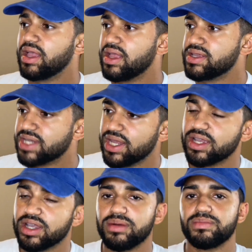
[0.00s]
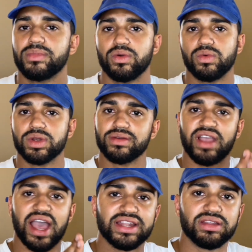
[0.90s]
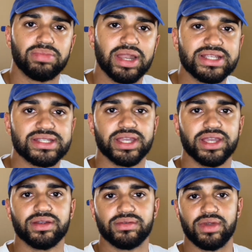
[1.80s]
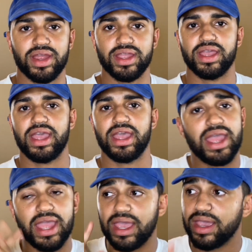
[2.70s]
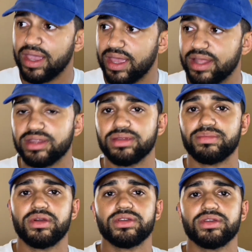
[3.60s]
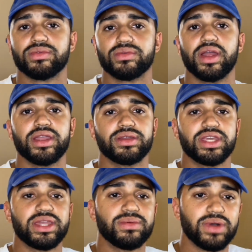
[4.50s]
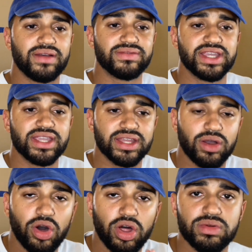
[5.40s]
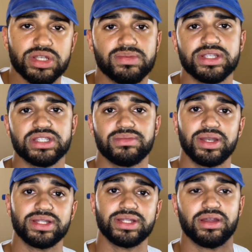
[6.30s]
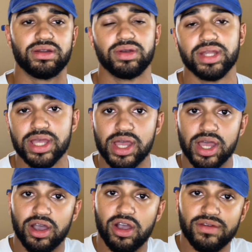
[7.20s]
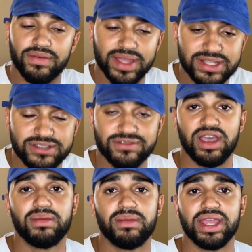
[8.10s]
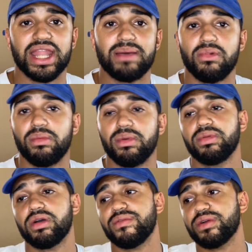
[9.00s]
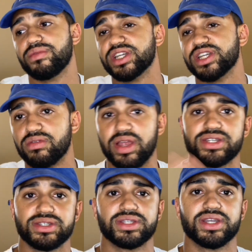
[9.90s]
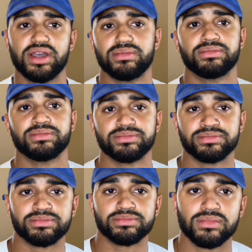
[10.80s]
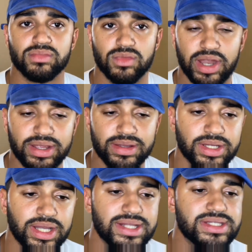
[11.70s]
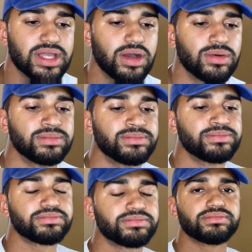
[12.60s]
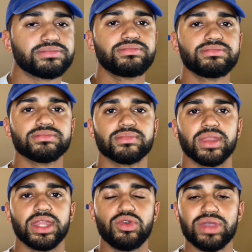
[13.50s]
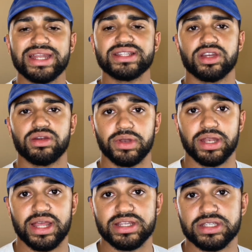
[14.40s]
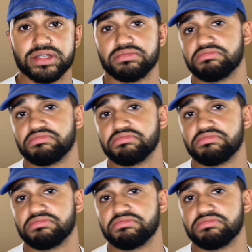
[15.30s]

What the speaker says: Jacob would have gotten the blessing, right, and the birthright, he would have taken all the responsibility, not only of his family in that moment, but of the generations to come, right? And so you can interpret it as,